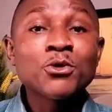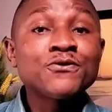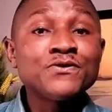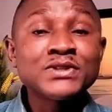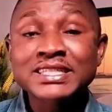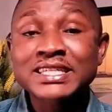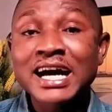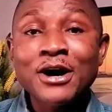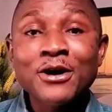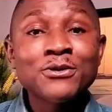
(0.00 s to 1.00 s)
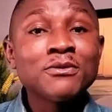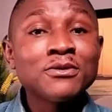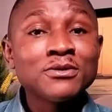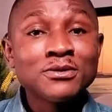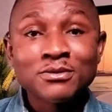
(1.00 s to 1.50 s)
Both physical,
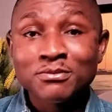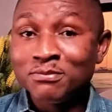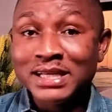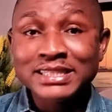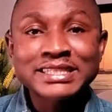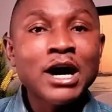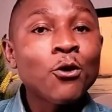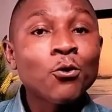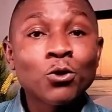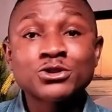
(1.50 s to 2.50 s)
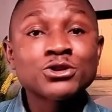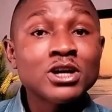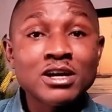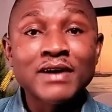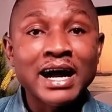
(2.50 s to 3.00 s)
mental,
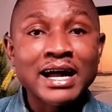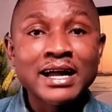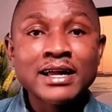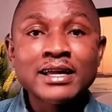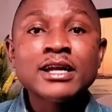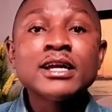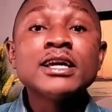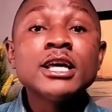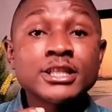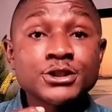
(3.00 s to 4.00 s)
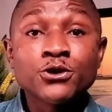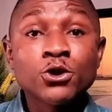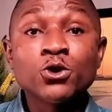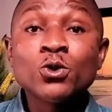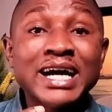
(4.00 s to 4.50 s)
whatsoever.
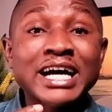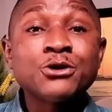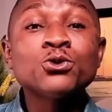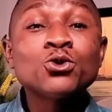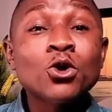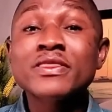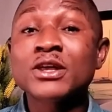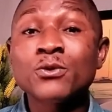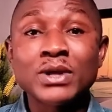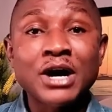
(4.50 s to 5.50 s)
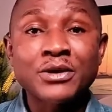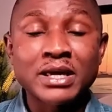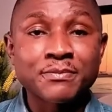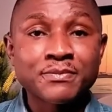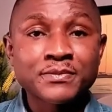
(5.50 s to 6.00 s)
You can do nothing
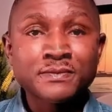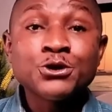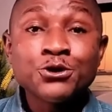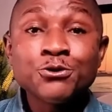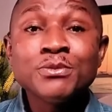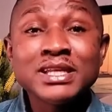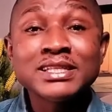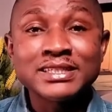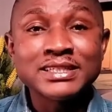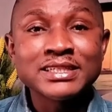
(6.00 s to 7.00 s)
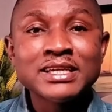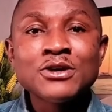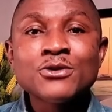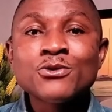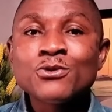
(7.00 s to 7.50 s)
without Him. It's humility
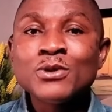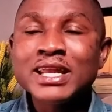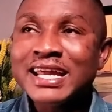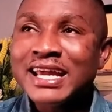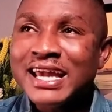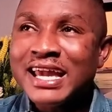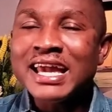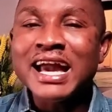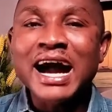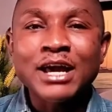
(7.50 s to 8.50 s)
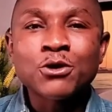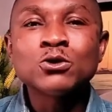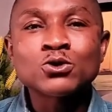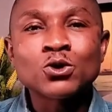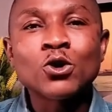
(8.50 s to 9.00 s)
when I
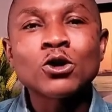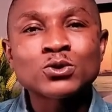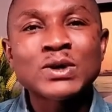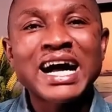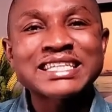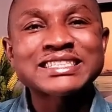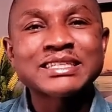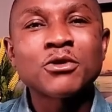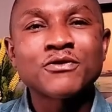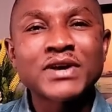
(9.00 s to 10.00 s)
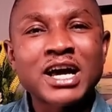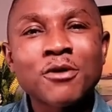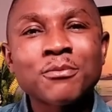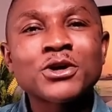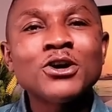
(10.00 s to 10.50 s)
go to God to ask Him of
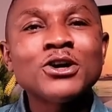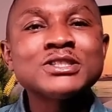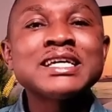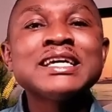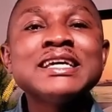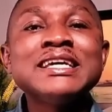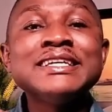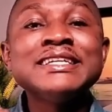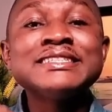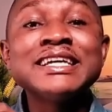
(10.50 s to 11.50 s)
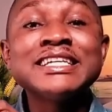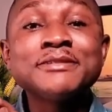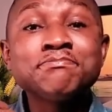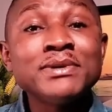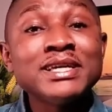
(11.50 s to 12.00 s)
help, because He is a
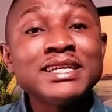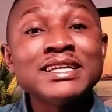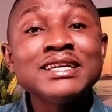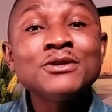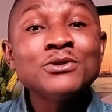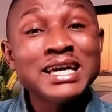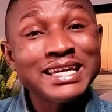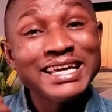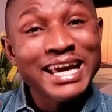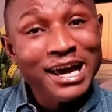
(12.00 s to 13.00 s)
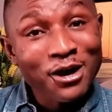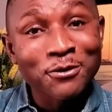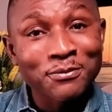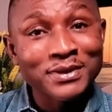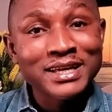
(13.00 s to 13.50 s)
speedily ready
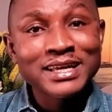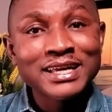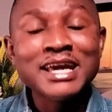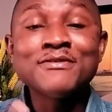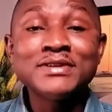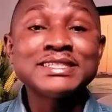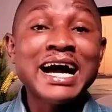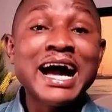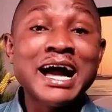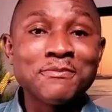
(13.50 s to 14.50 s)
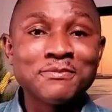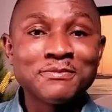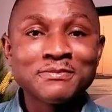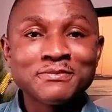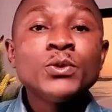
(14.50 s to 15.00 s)
help every
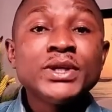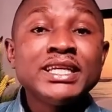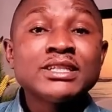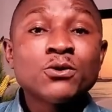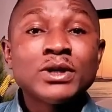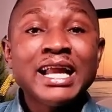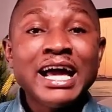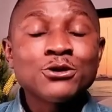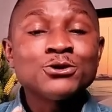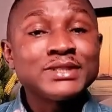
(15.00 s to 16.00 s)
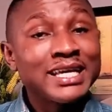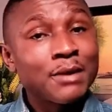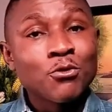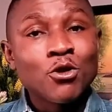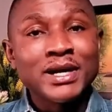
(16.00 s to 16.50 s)
time. So with this, I would like you to
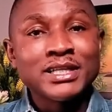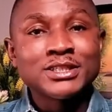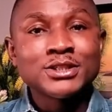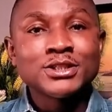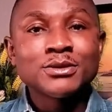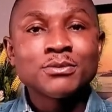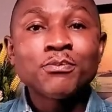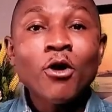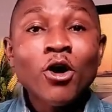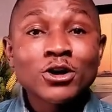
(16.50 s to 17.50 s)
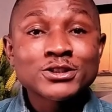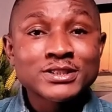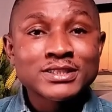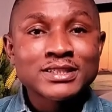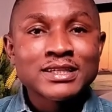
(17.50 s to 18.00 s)
take a moment,
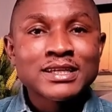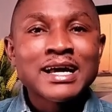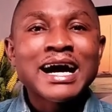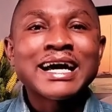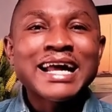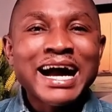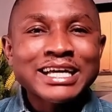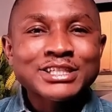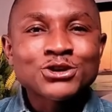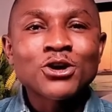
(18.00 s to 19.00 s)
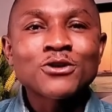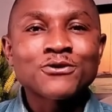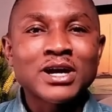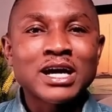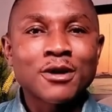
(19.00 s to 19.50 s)
pause, and ask
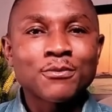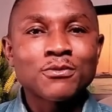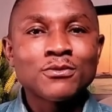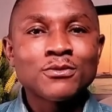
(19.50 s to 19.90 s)
God for help.